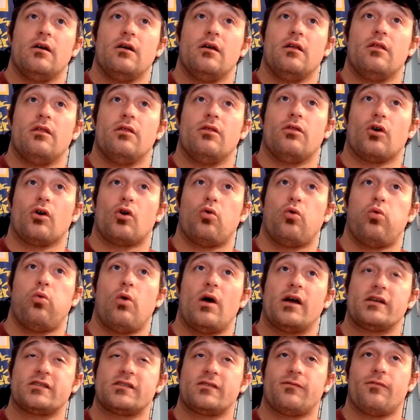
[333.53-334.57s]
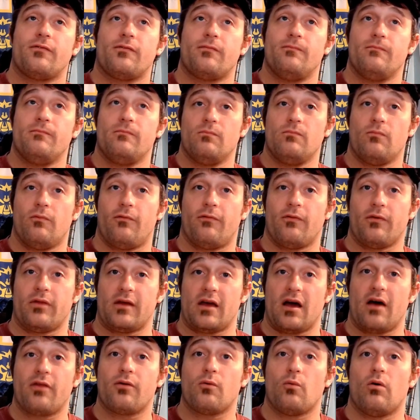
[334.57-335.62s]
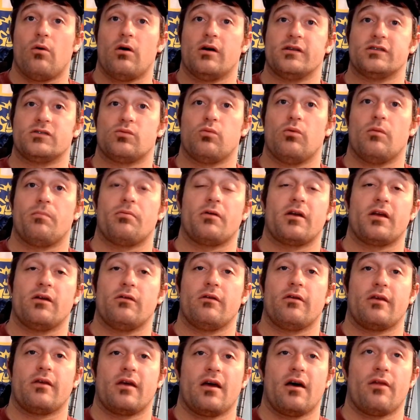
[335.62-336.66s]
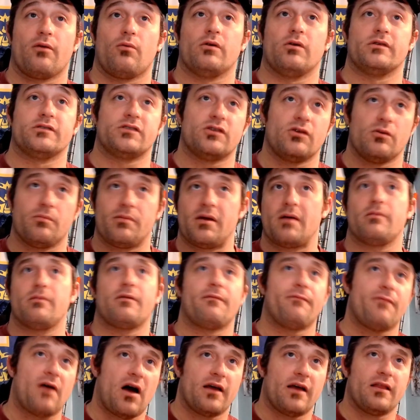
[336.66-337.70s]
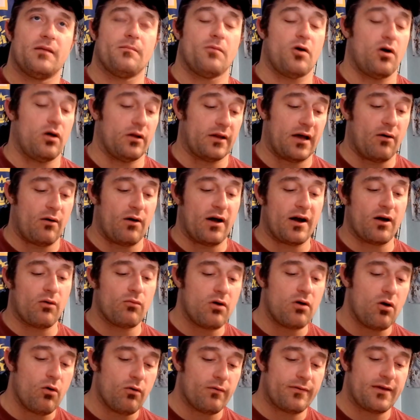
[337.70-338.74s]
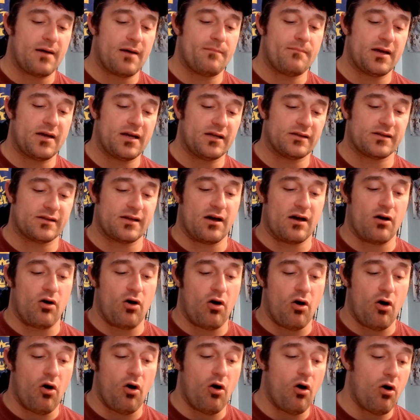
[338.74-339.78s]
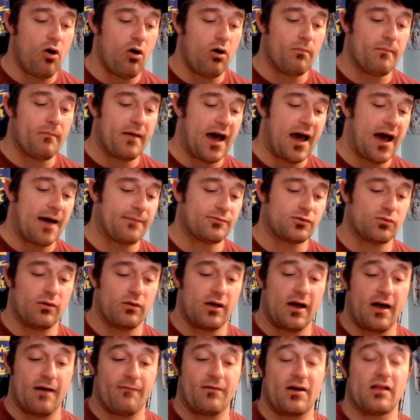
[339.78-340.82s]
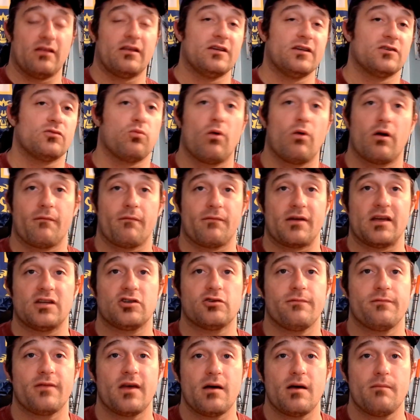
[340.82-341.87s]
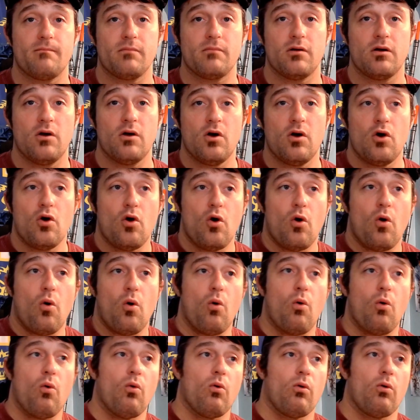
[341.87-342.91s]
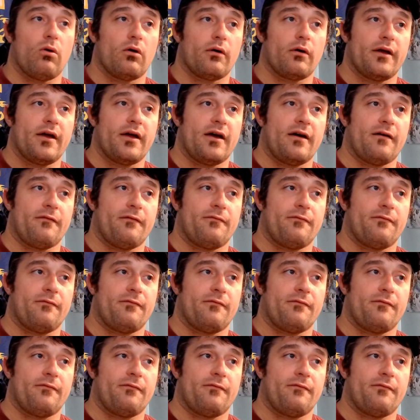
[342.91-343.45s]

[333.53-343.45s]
the quest for the other ones will bring you to the other ones. So you'll be able to find them all. Now, I don't know if that means that all maps will have at least one of each of them, or if